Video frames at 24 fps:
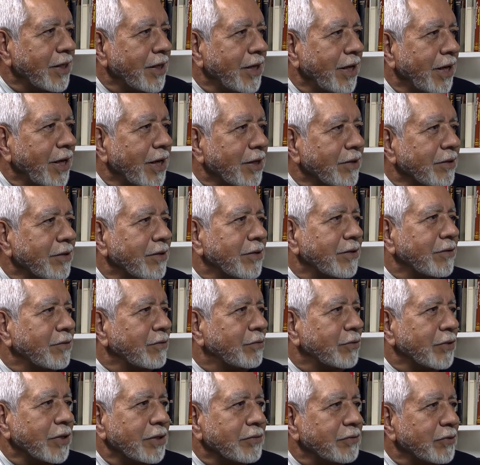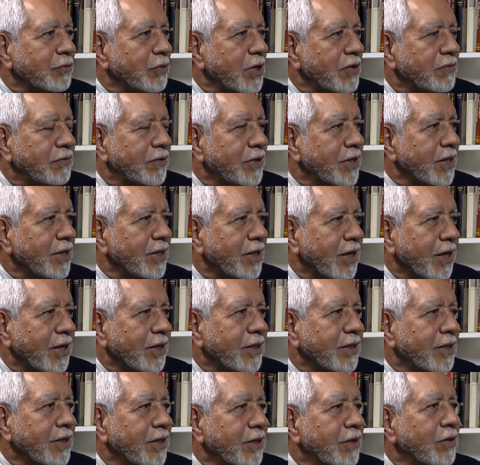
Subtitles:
And wherever we fit in that,